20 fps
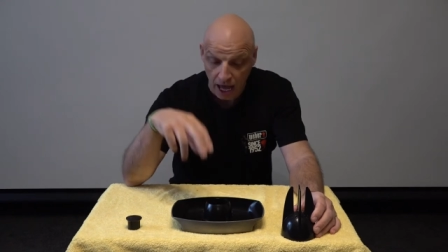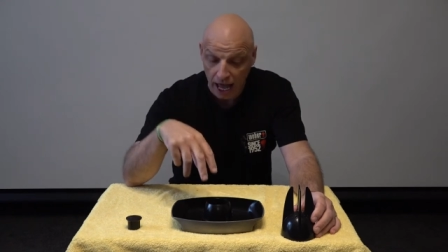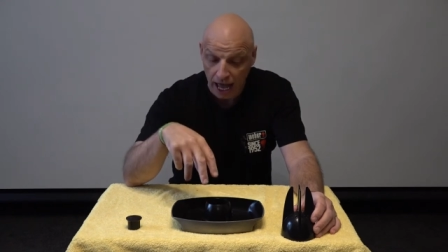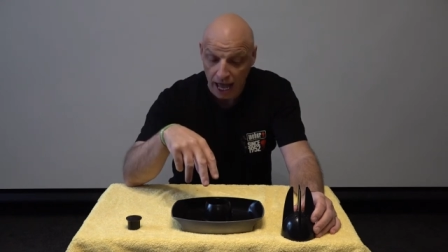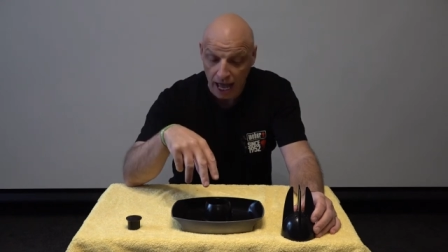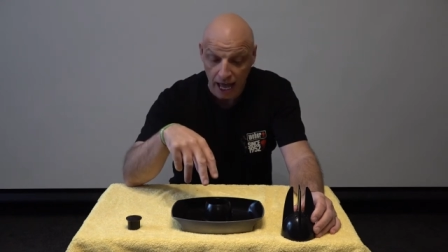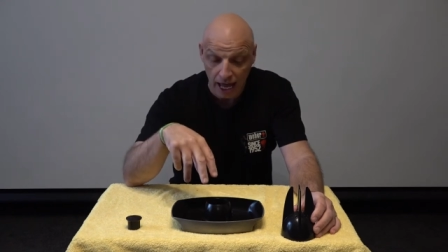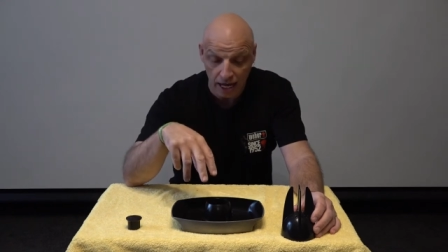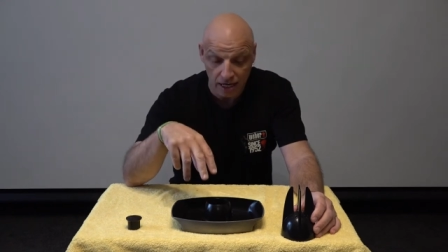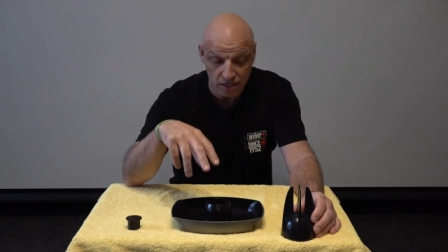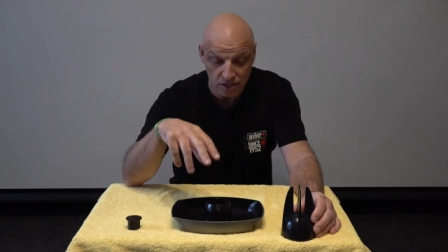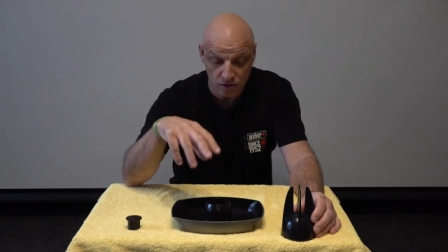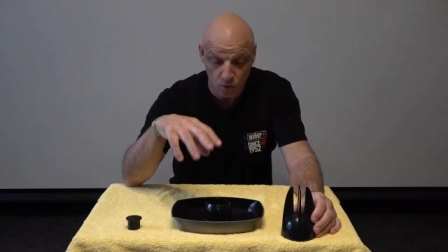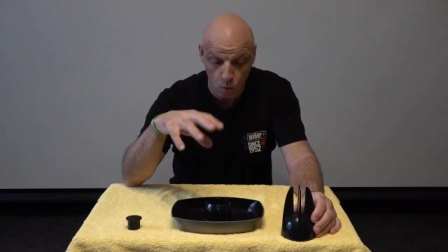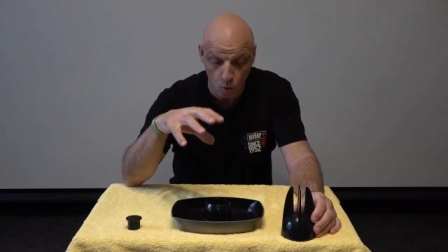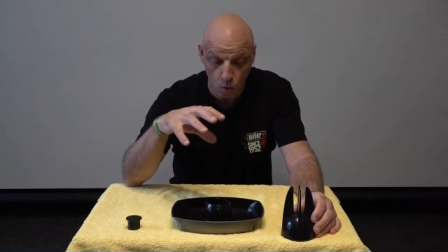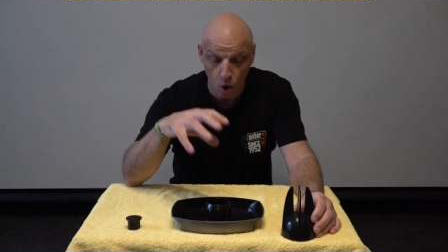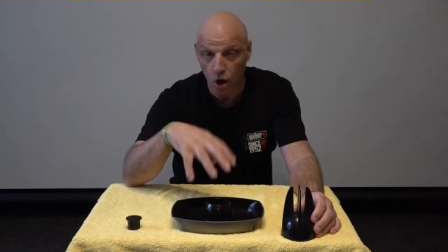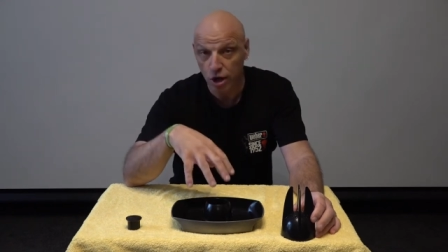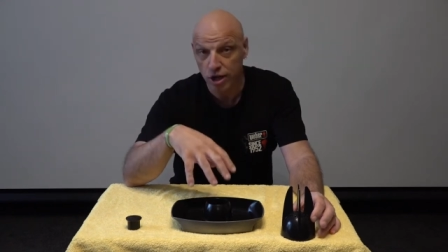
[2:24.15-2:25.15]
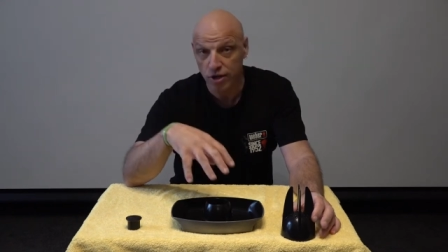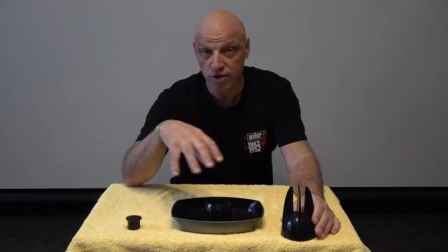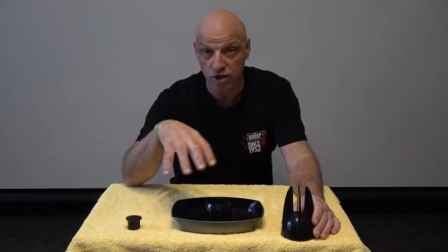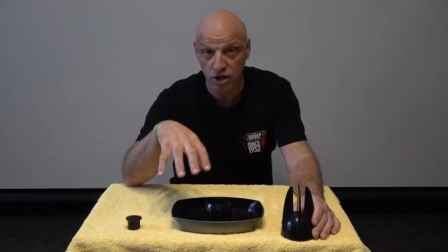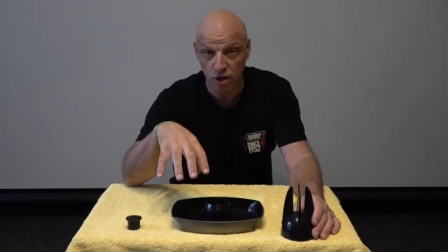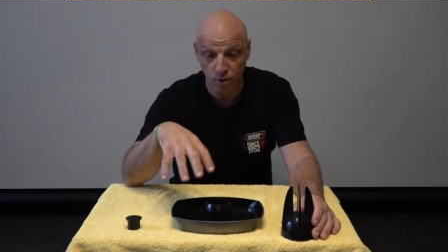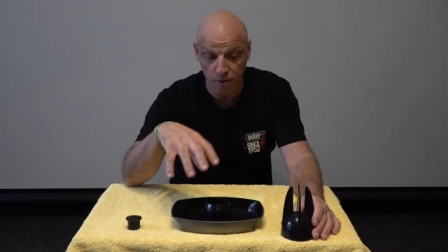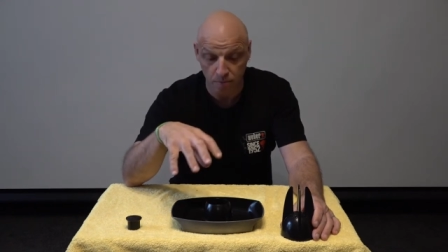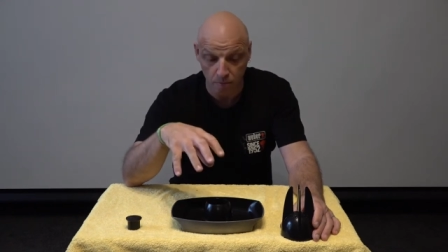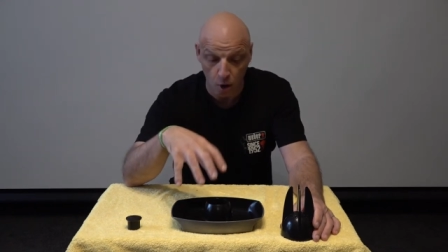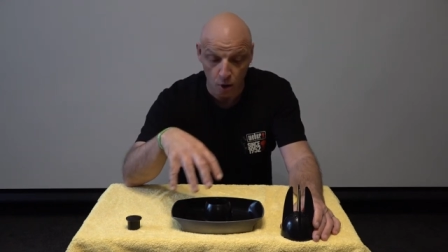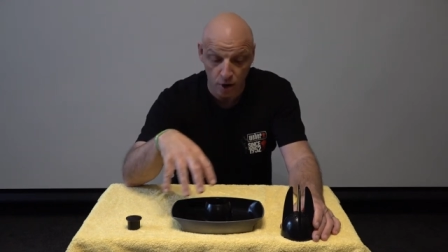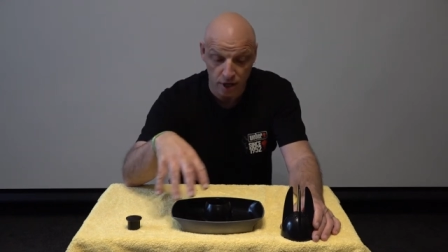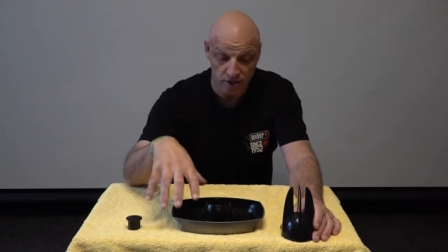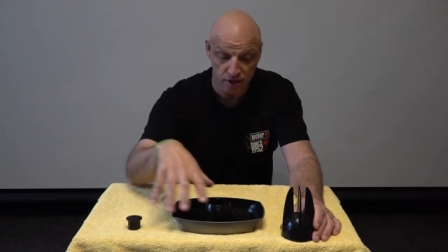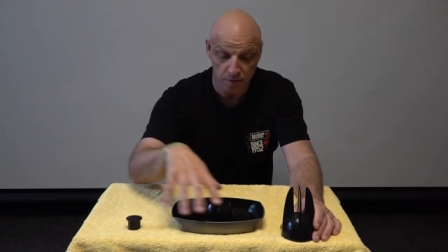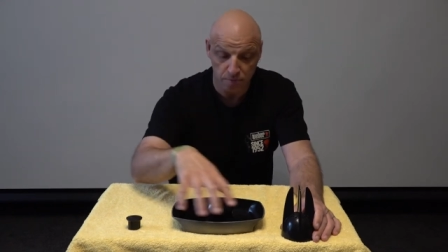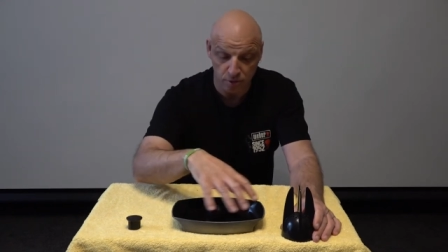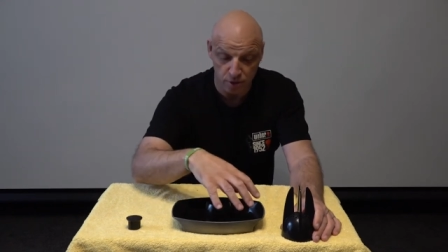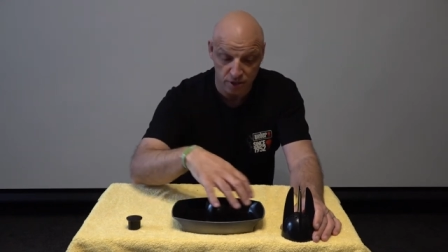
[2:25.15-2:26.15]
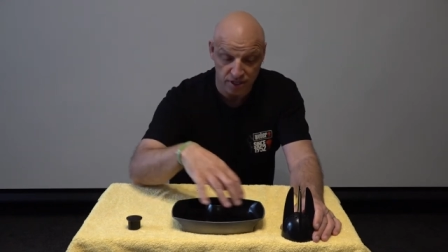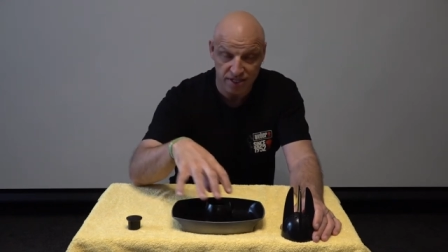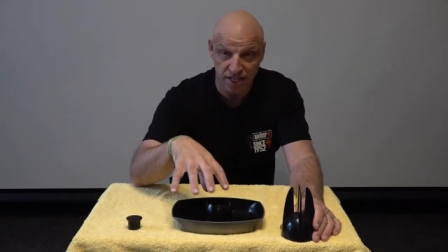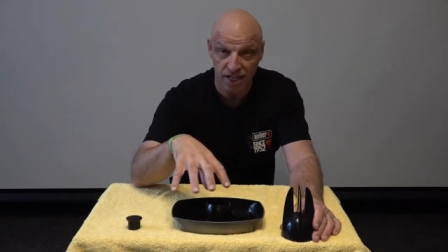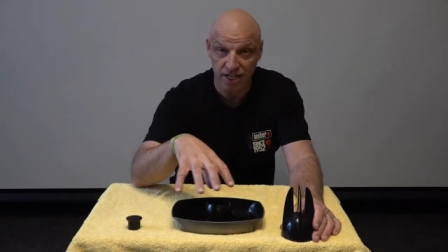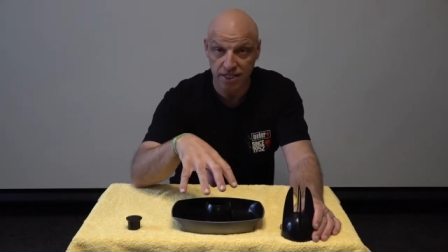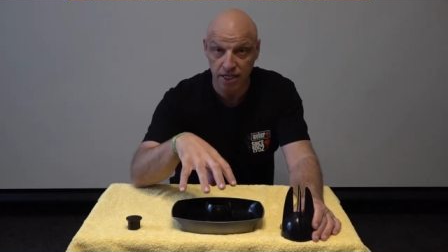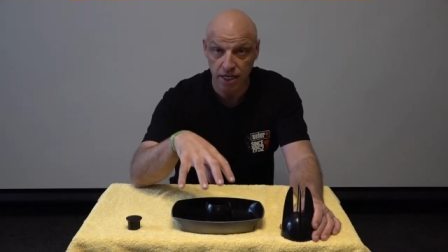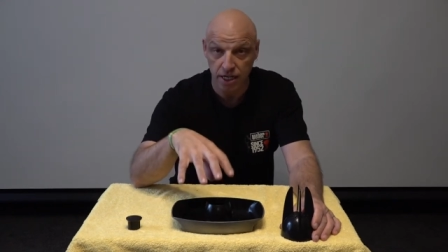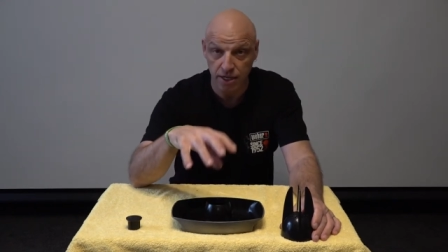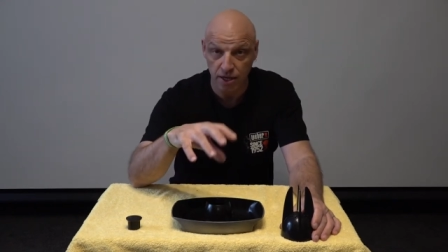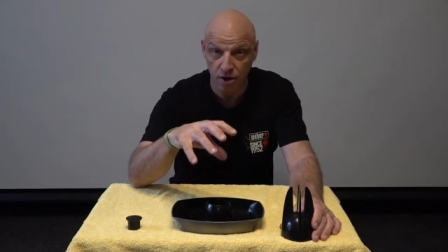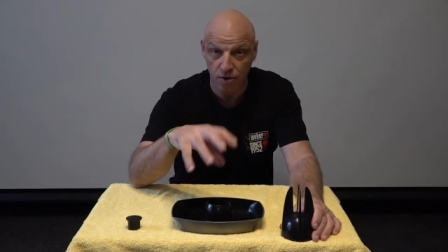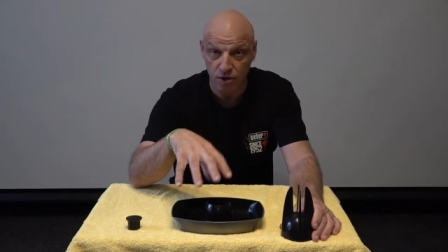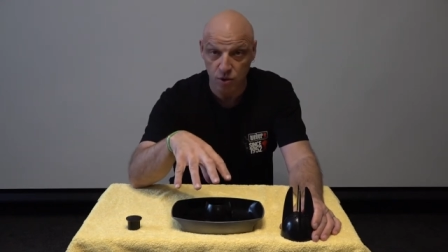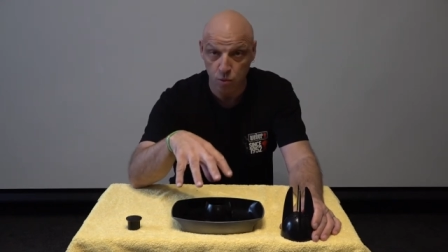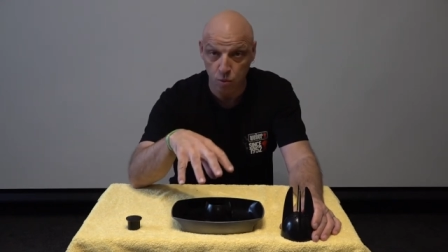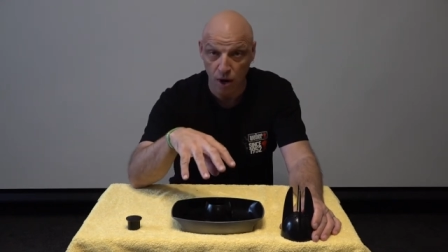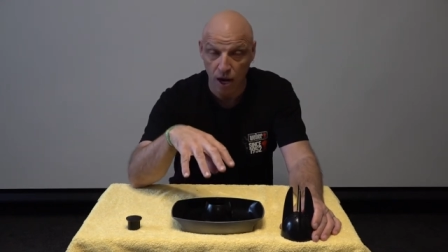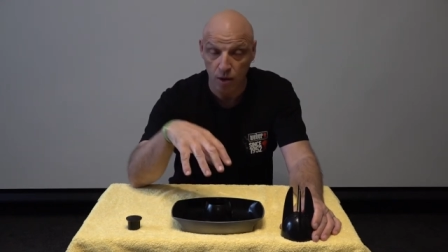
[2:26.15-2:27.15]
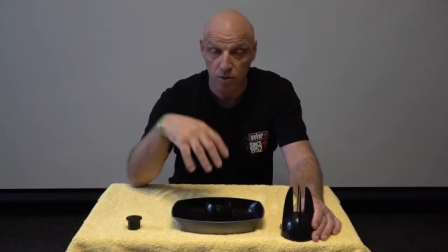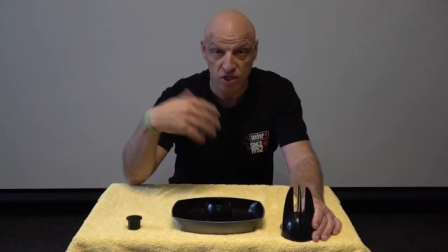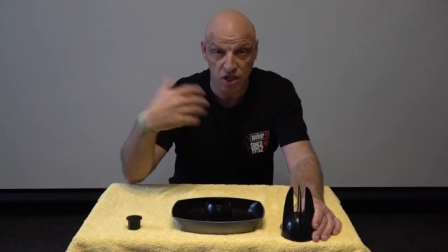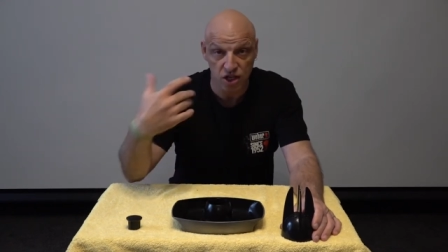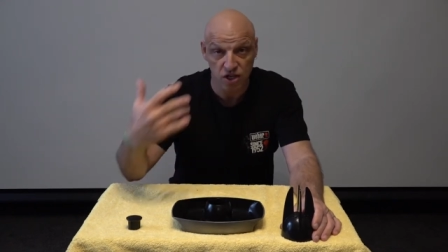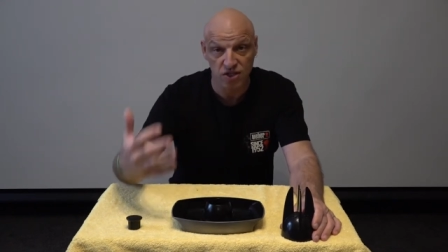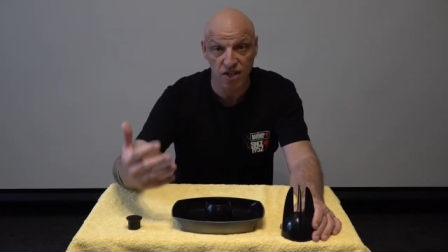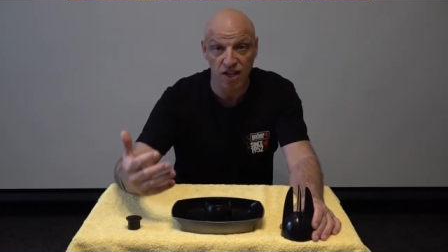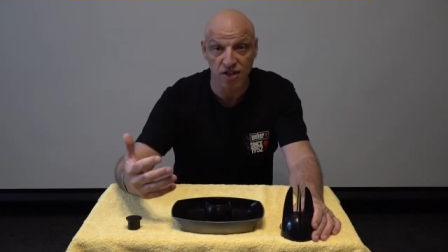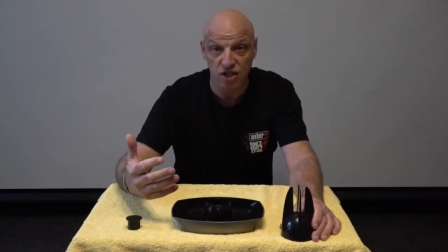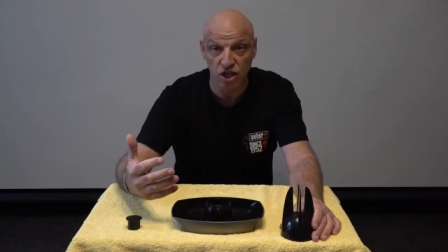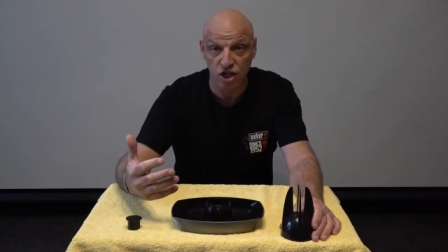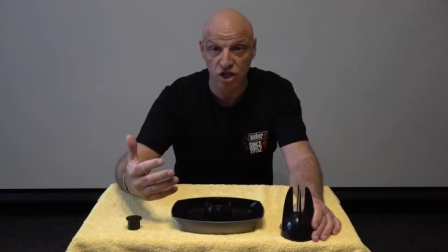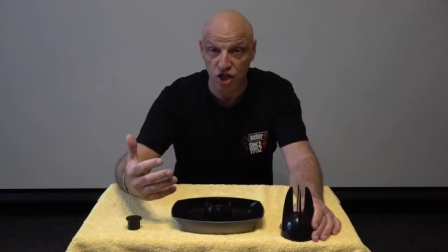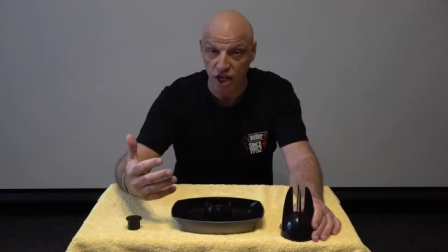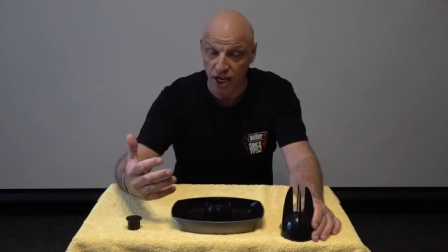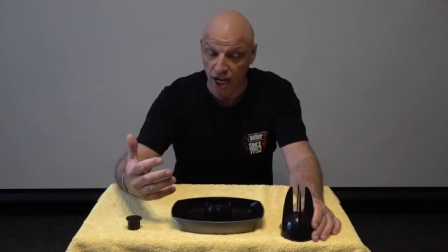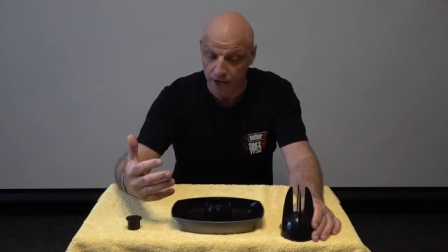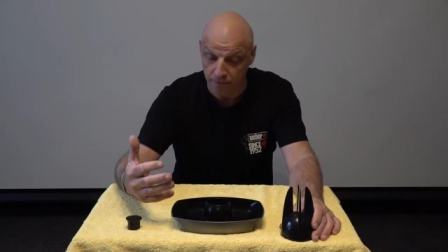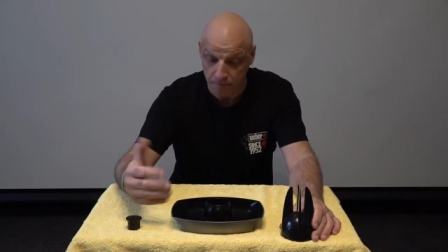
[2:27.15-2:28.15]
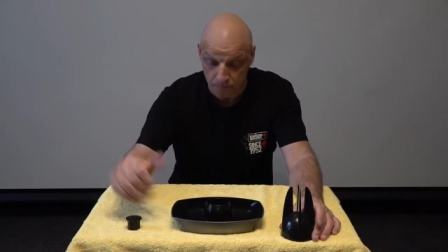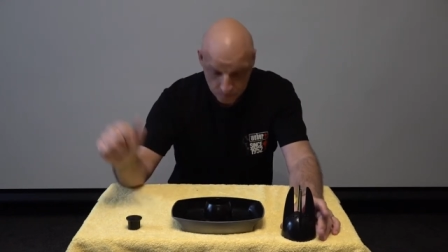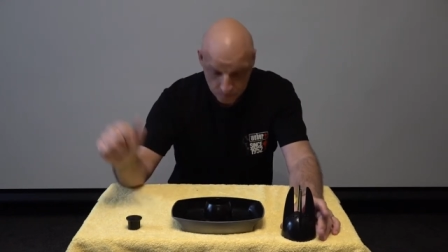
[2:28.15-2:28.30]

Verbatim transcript: and what I used to do with mine is I'd put seasoning in there as well. So you'd season your chicken,